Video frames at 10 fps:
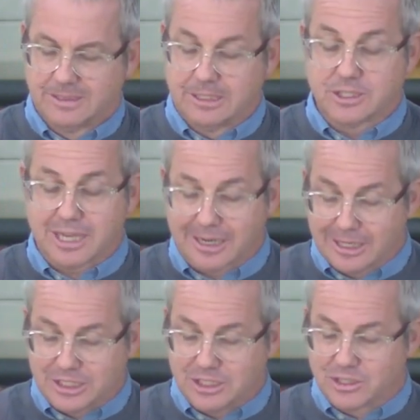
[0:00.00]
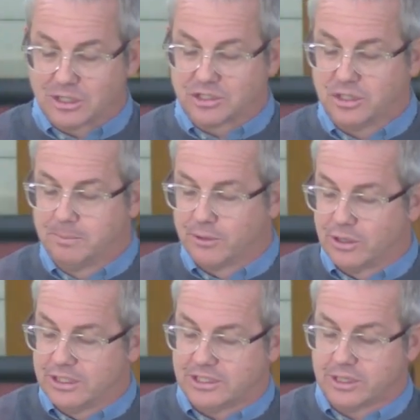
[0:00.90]
And suddenly she's got two
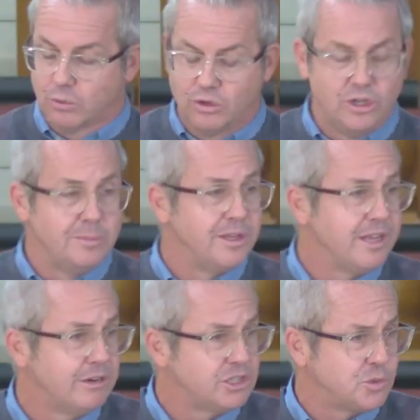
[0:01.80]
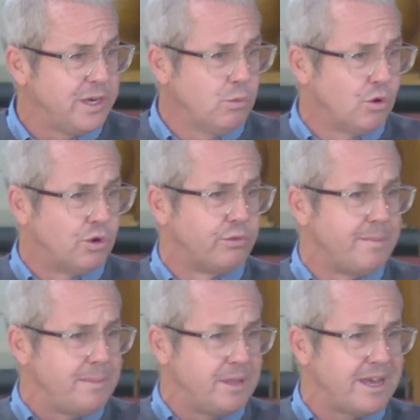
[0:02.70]
boys in a womb and they're at twin war.
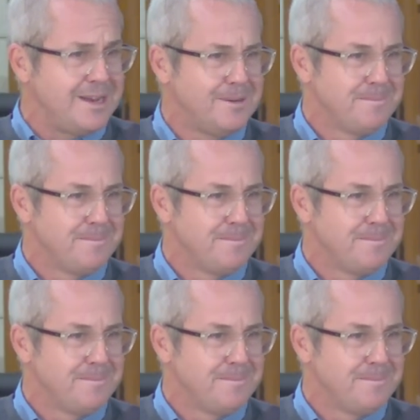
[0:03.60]
Remember that?